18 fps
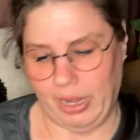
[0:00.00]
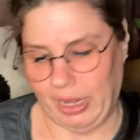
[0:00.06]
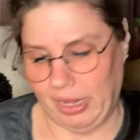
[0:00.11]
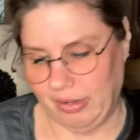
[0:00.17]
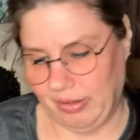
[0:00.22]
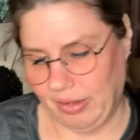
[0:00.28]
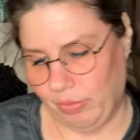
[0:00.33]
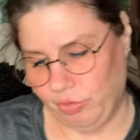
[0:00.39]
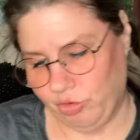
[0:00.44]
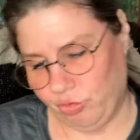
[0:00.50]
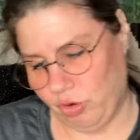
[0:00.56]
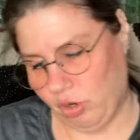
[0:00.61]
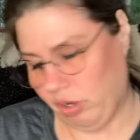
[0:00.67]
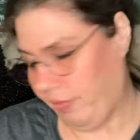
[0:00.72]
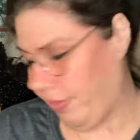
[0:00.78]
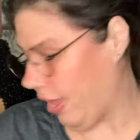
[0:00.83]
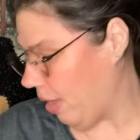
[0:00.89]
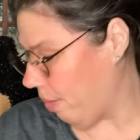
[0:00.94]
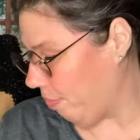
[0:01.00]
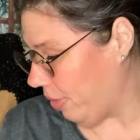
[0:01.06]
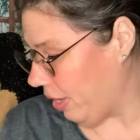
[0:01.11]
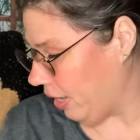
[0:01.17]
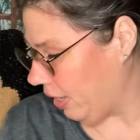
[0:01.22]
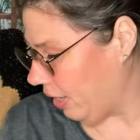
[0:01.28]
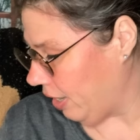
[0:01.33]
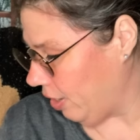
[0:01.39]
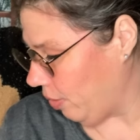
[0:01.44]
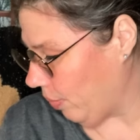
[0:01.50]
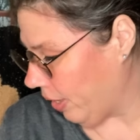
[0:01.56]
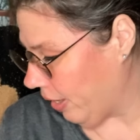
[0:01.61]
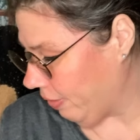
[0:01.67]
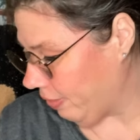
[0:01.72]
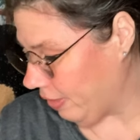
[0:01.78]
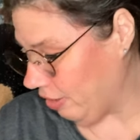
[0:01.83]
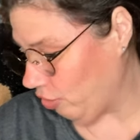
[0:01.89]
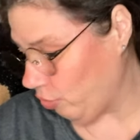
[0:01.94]
I guess I was wrong on that. But
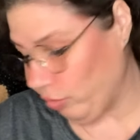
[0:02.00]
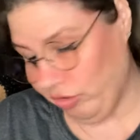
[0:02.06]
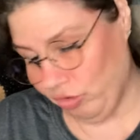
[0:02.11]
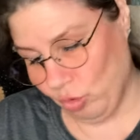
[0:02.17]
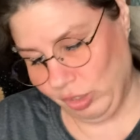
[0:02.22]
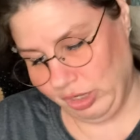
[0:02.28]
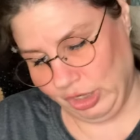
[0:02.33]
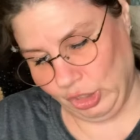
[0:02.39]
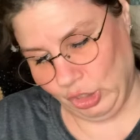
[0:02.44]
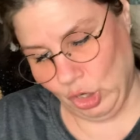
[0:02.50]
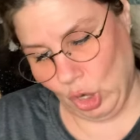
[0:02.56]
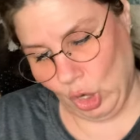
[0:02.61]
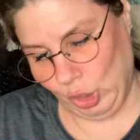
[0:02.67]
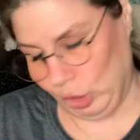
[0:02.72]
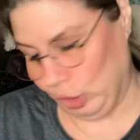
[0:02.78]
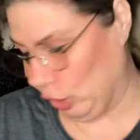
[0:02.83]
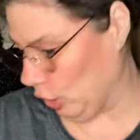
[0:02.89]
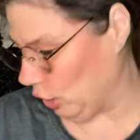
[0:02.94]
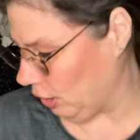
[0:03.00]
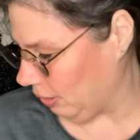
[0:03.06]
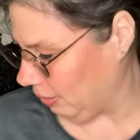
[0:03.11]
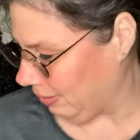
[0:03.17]
anyway, this was only $1.